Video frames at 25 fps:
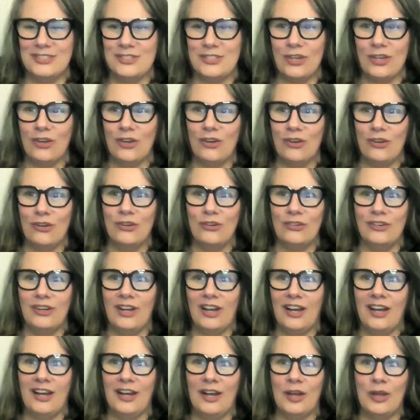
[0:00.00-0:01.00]

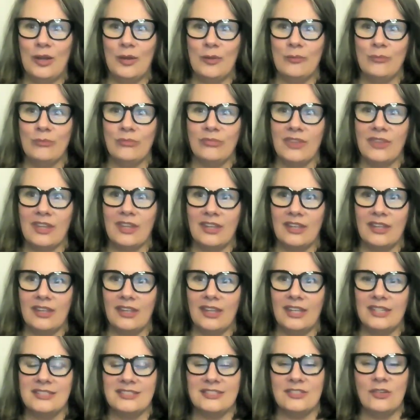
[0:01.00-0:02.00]
So,
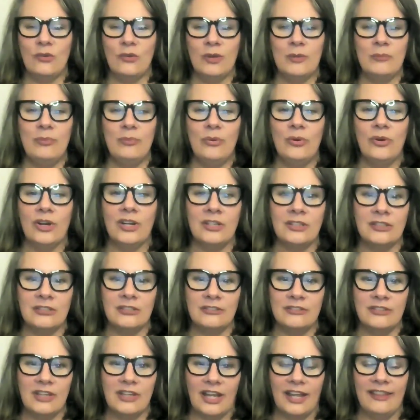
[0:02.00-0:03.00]
it's so
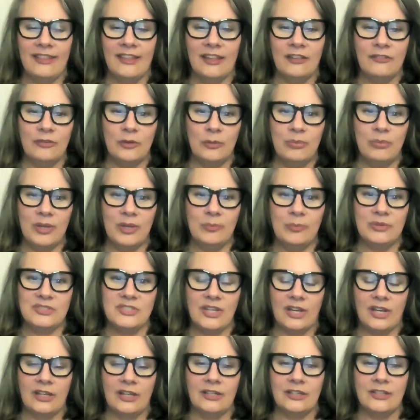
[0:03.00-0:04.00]
important, I think, for people
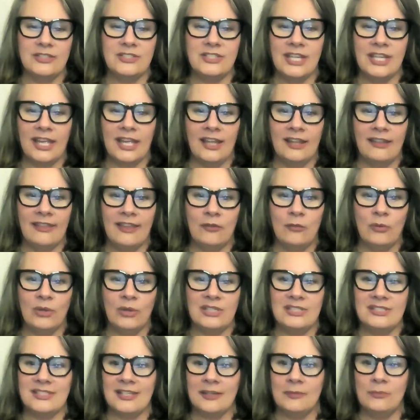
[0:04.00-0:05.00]
to understand that
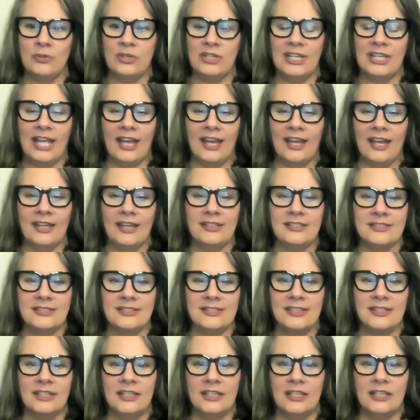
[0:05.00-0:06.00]
when someone
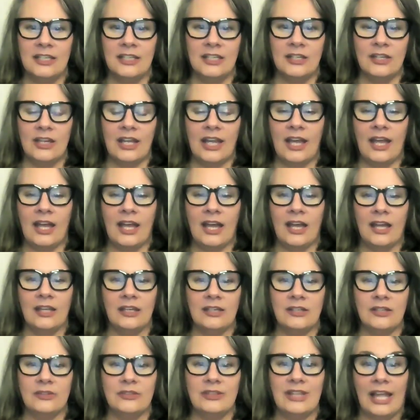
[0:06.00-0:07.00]
has
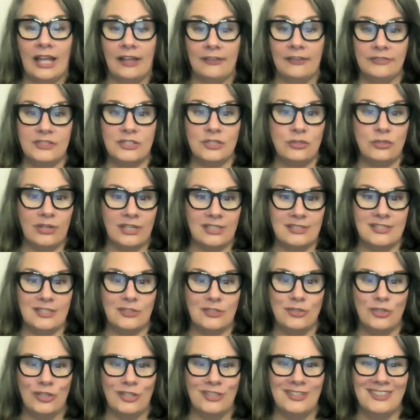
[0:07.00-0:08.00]

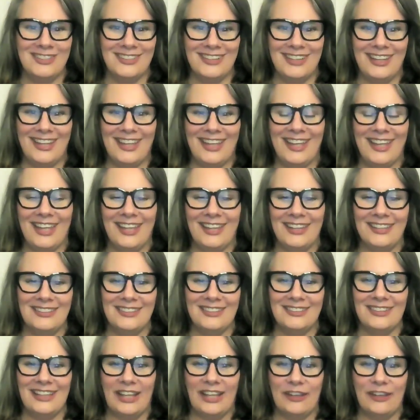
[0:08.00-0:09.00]
transitioned and